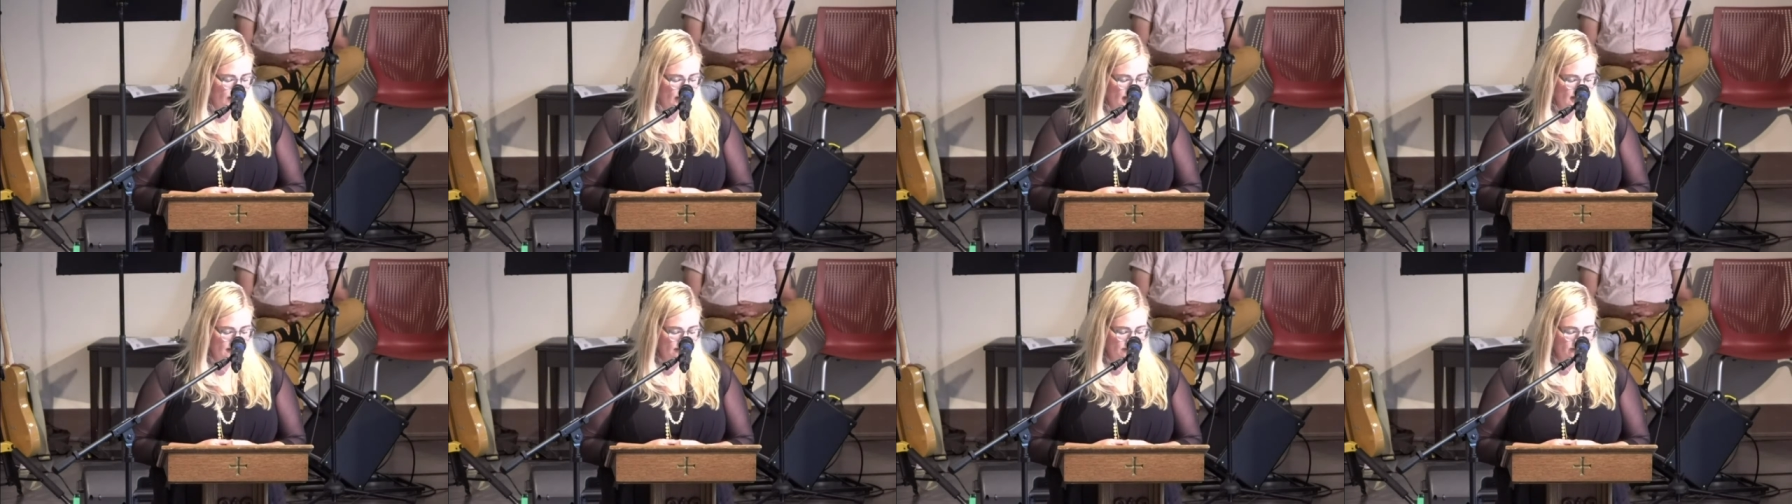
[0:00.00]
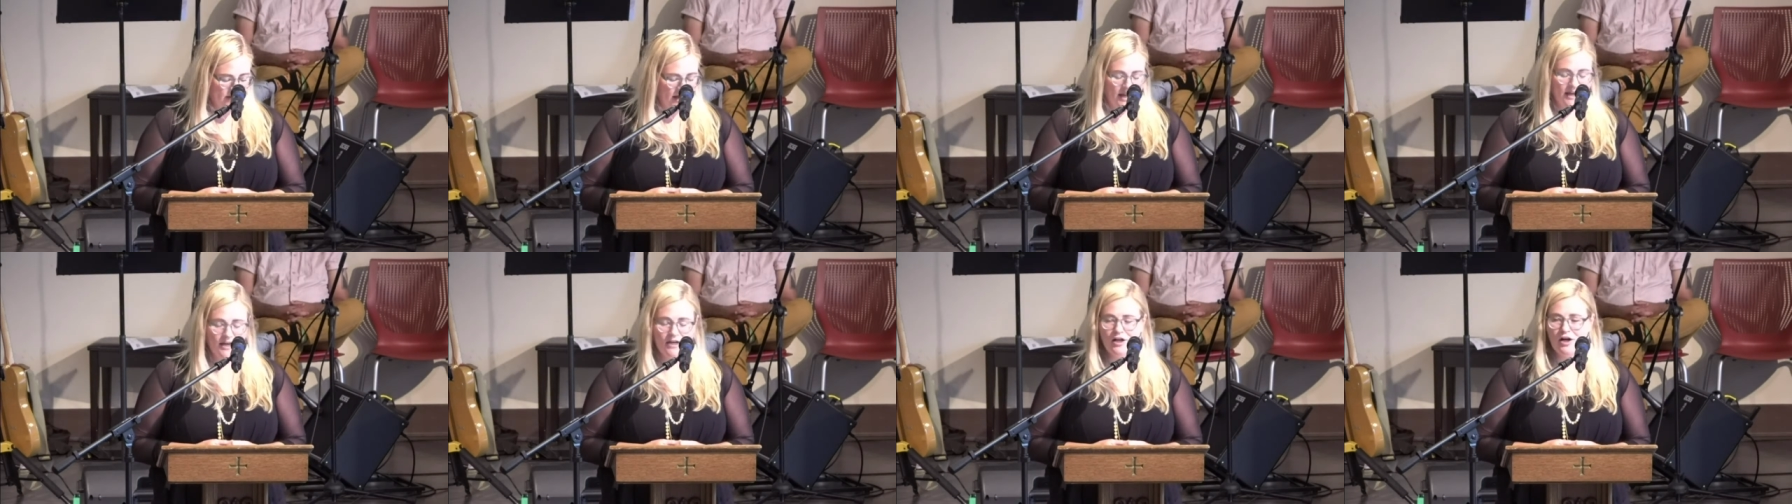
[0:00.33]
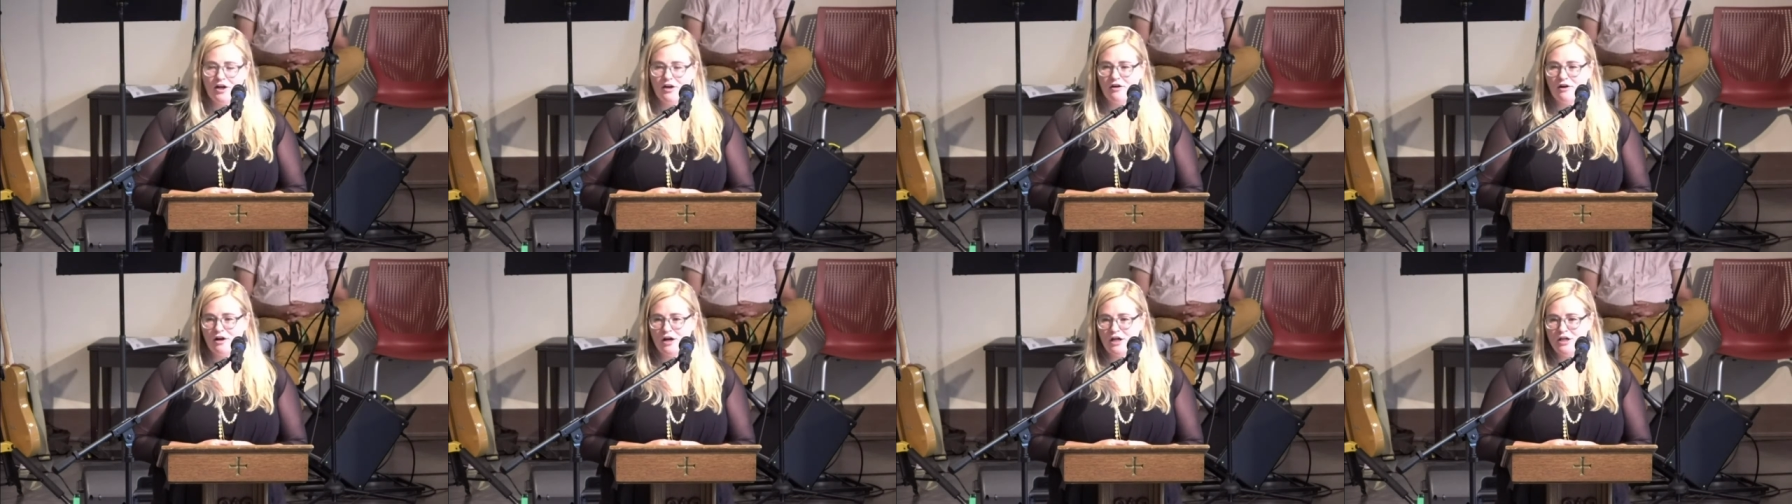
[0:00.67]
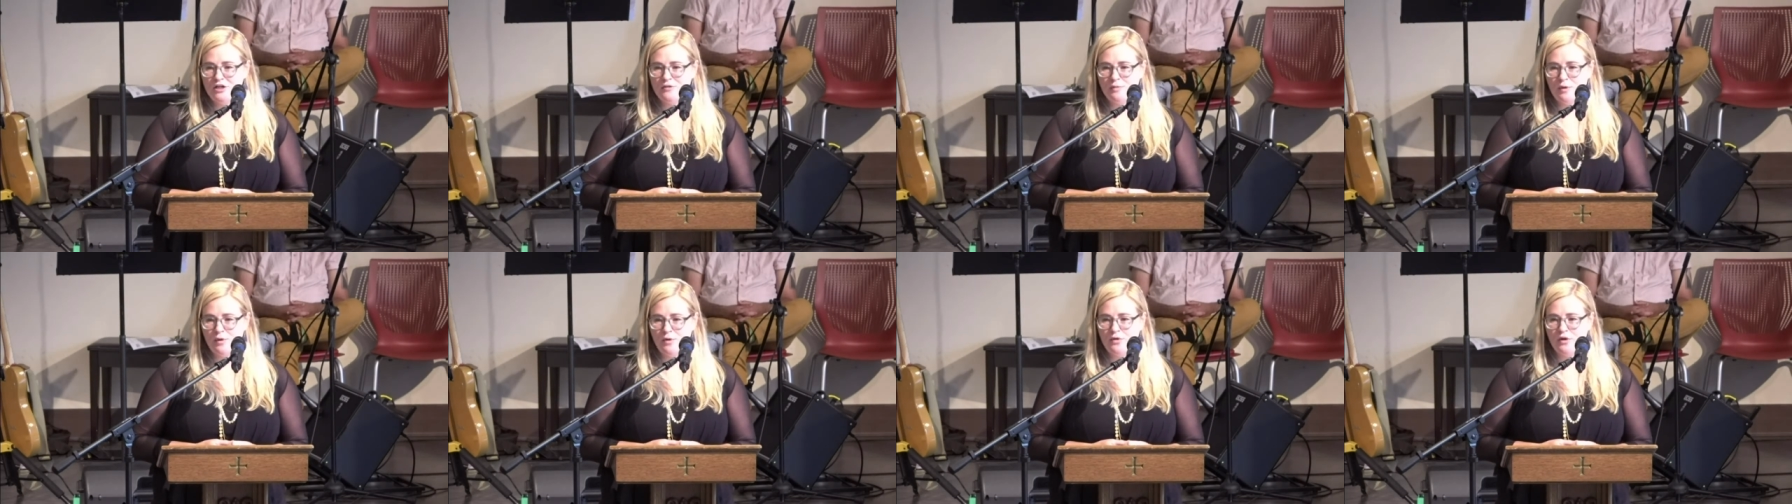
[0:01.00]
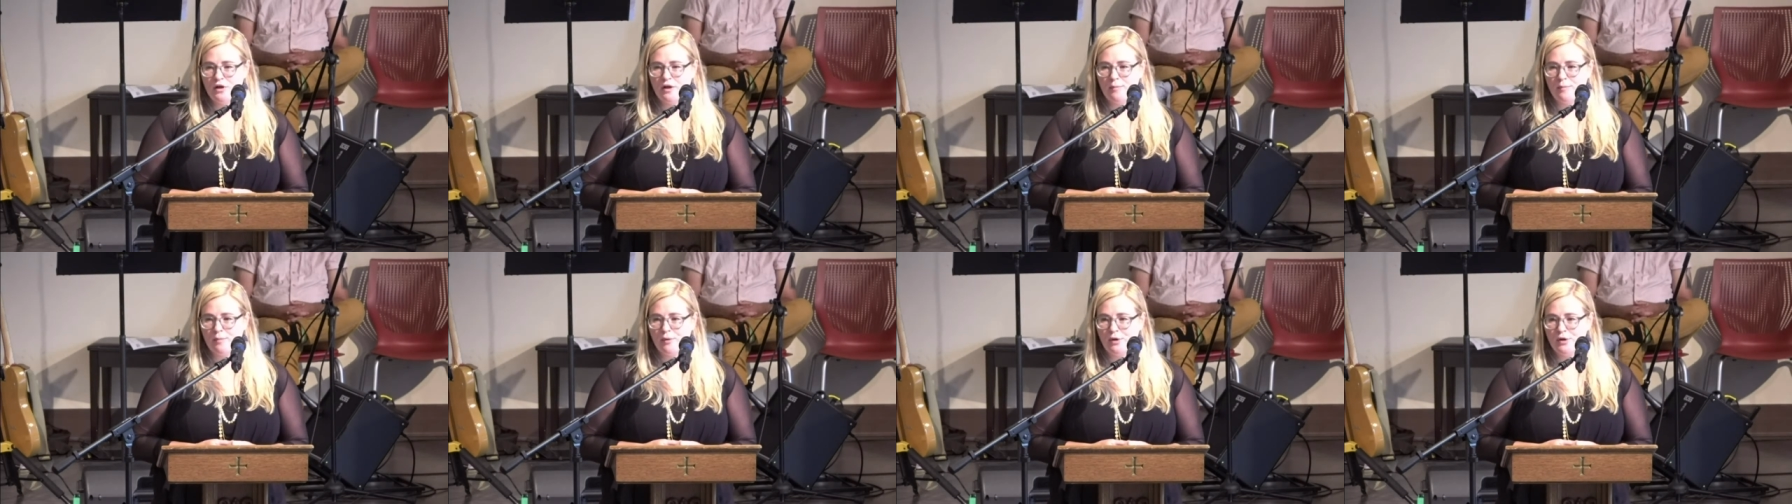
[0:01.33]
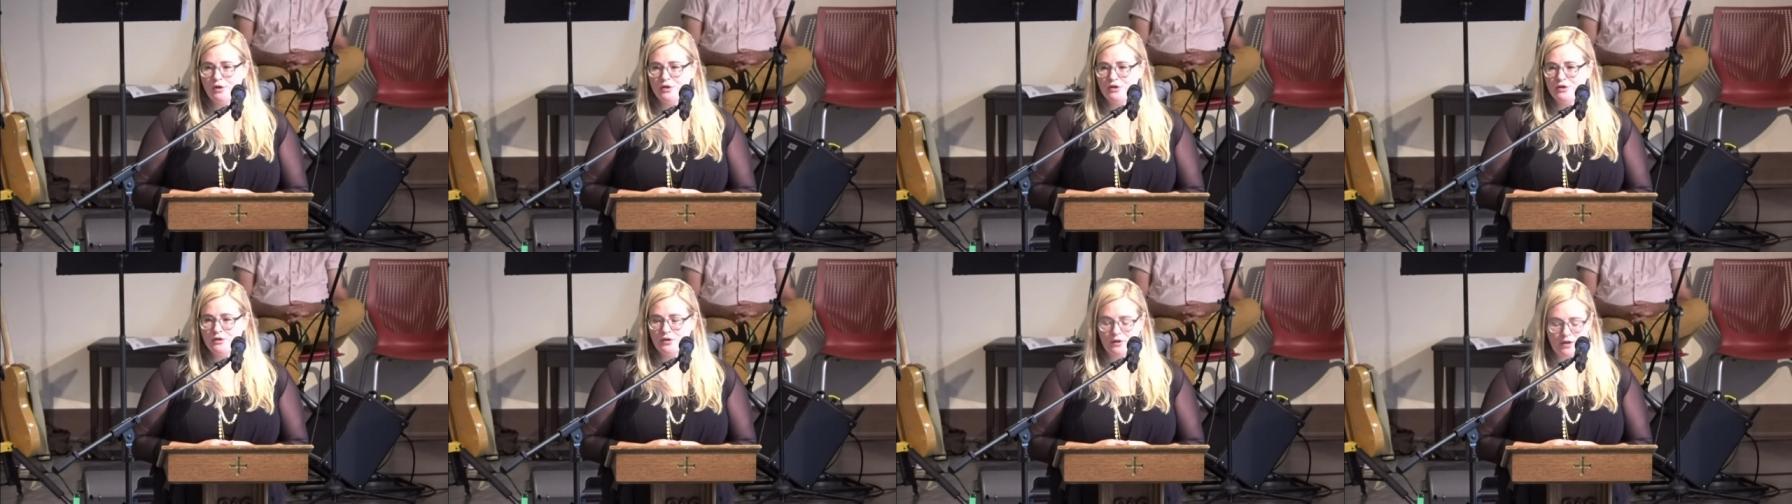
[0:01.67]
we need to find courage, both on a
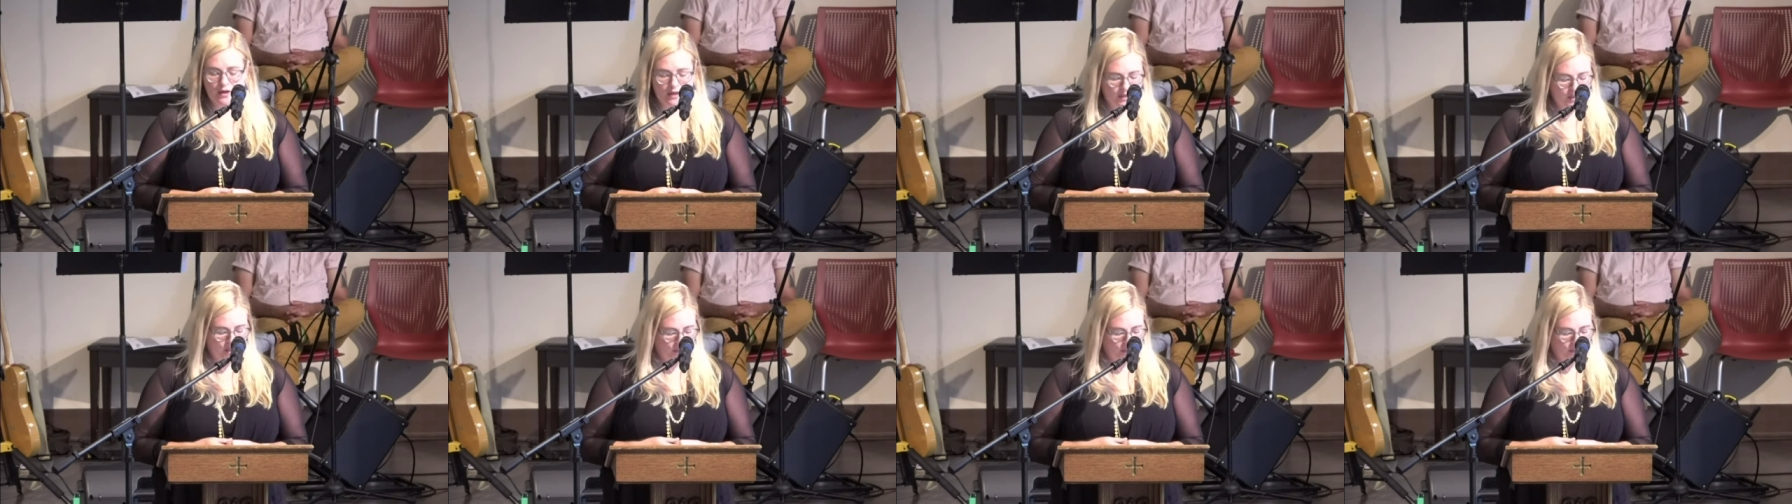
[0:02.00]
personal